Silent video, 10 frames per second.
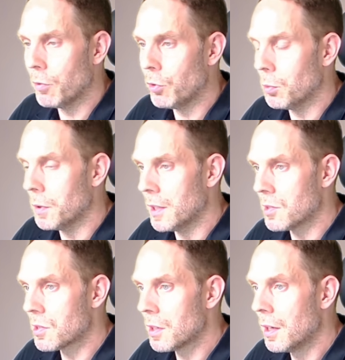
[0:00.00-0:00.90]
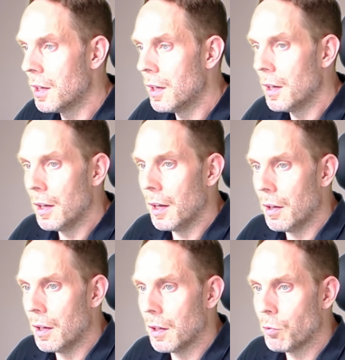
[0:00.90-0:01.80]
a few minutes
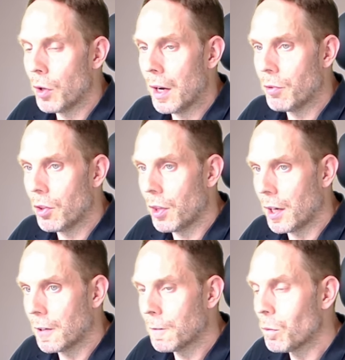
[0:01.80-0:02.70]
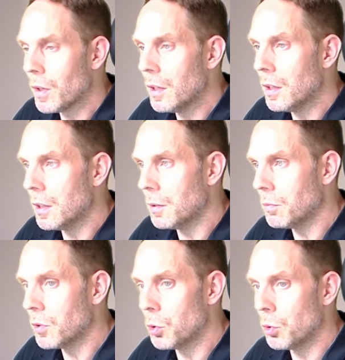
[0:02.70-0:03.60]
for everything
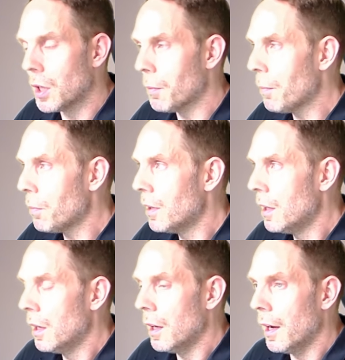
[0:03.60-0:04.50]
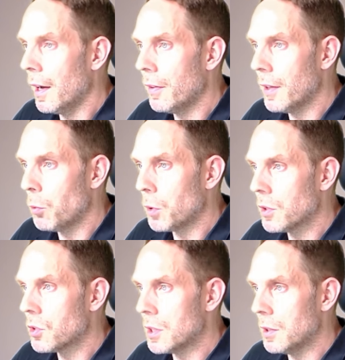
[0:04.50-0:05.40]
to come up, and then
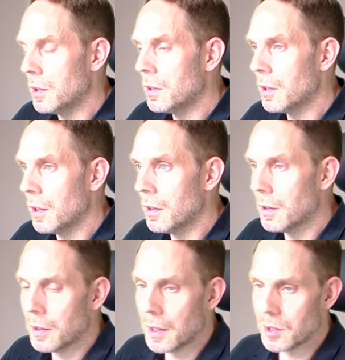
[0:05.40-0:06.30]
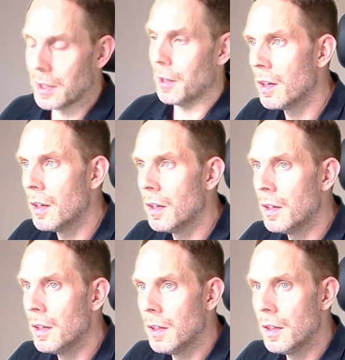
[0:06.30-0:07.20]
we'll see us again.
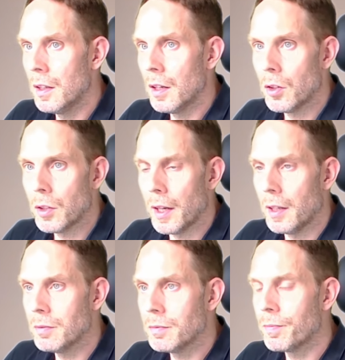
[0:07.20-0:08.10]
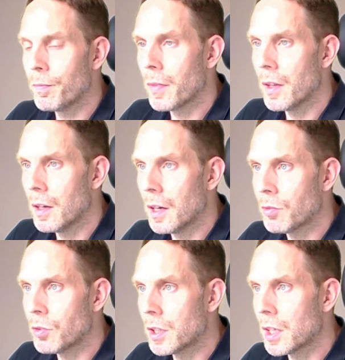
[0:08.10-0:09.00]
Okay,
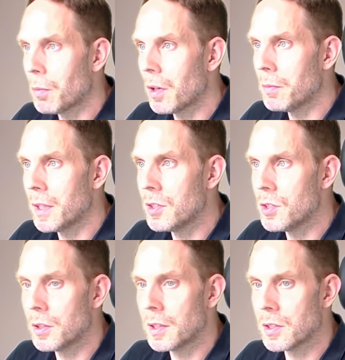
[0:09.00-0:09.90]
after a couple of minutes, you can